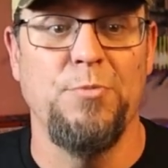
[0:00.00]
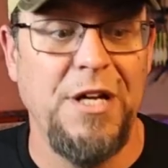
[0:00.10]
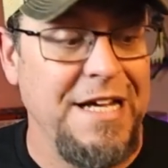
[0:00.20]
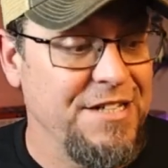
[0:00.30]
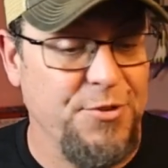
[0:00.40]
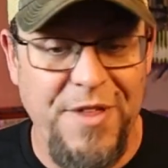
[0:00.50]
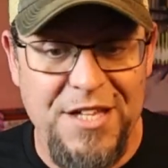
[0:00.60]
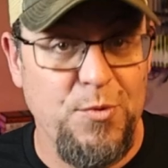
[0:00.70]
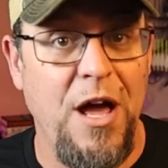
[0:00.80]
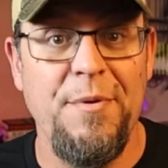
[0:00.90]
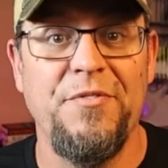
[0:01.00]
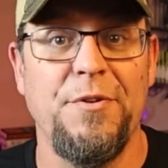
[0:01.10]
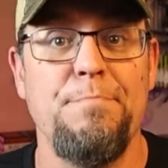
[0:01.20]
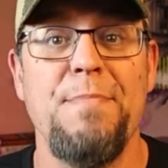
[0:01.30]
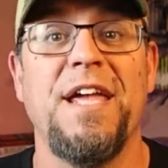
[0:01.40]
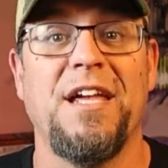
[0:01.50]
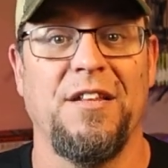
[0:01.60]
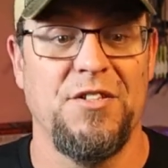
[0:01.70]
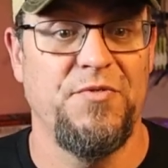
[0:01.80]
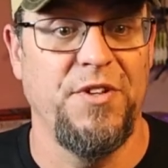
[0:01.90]
So that's why I'm even making
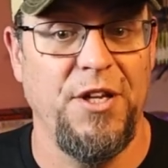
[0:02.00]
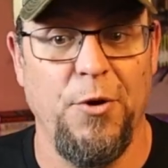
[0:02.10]
this video.